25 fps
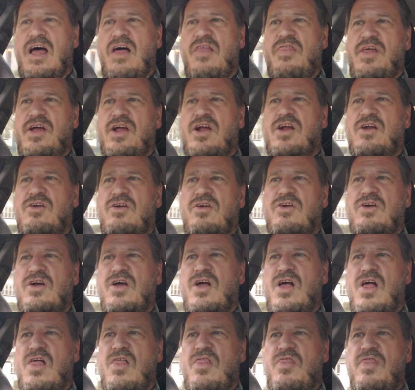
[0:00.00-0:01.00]
they're
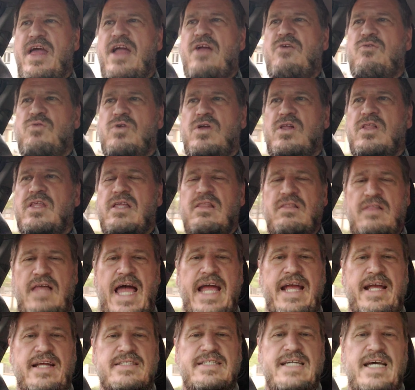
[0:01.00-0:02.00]
they really
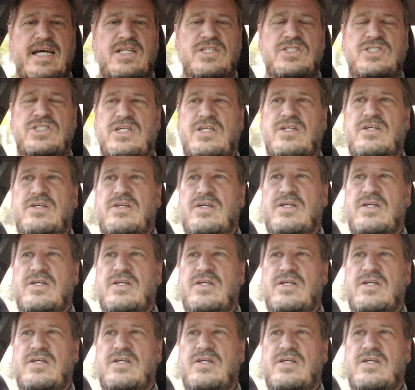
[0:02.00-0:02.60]
like attention.